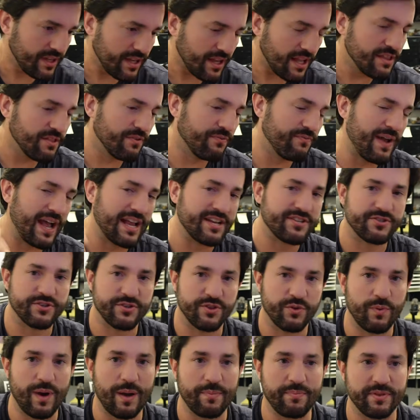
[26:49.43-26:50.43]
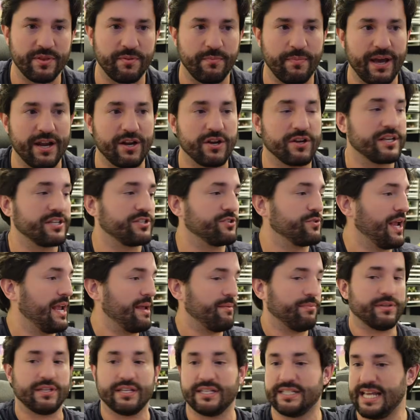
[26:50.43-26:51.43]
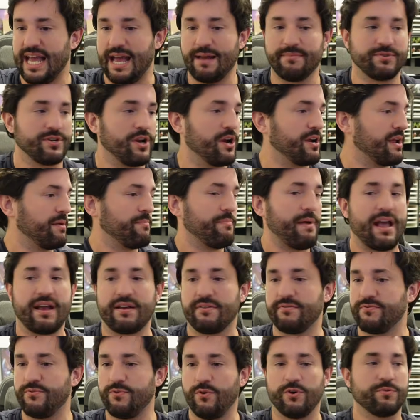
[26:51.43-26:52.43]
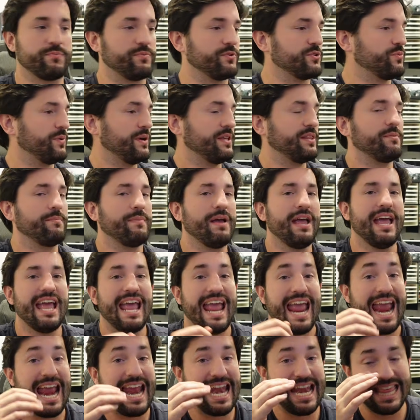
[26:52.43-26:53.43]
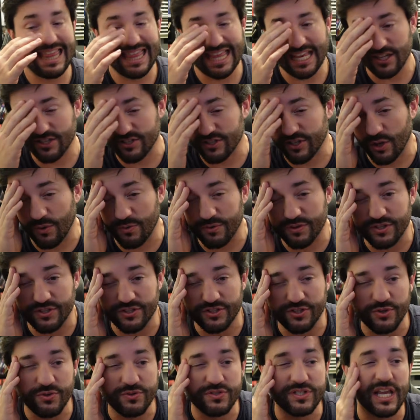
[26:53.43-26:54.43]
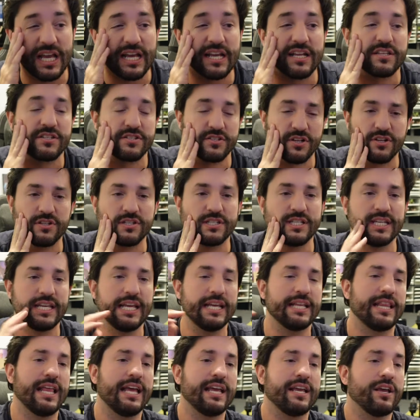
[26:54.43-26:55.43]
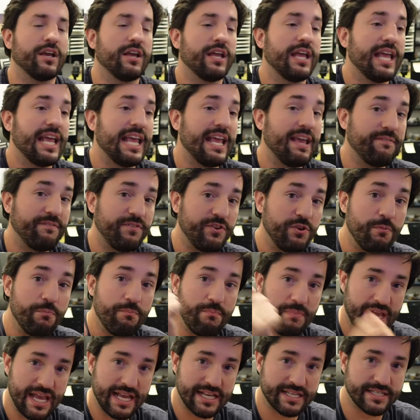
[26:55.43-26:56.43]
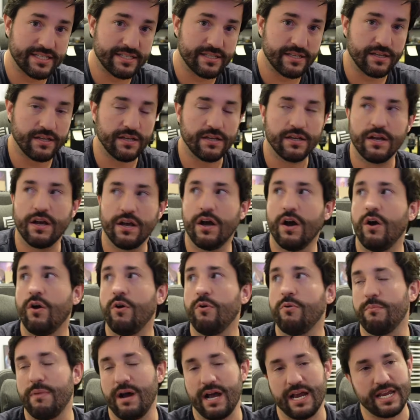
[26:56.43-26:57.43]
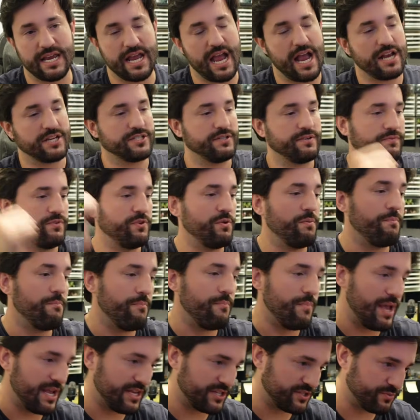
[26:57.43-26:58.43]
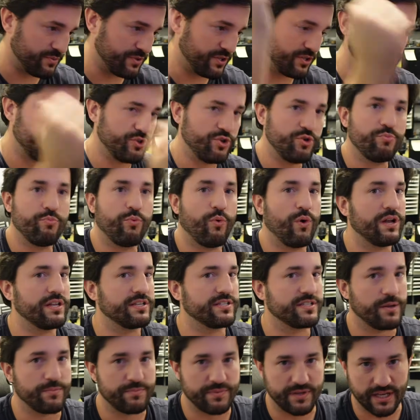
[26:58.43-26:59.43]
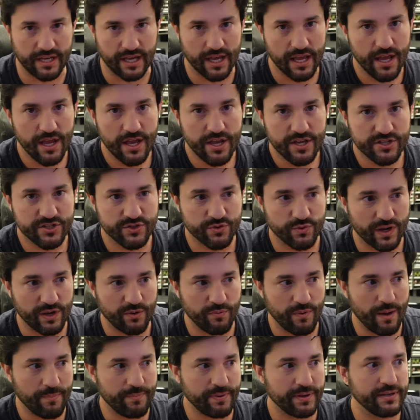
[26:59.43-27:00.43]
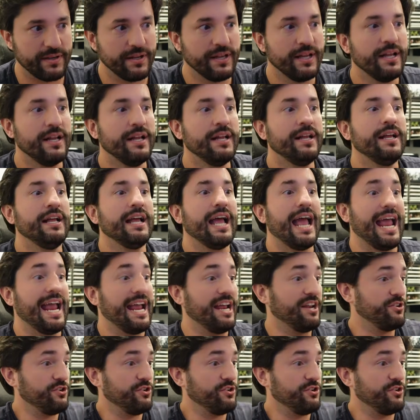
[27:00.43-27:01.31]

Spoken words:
The faster the weapon, the better, because you're able to tab target back and forth between them. Anything slower than 2 seconds starts to get like, if you miss... Oh my gosh, if you miss with a 2-point something swing weapon and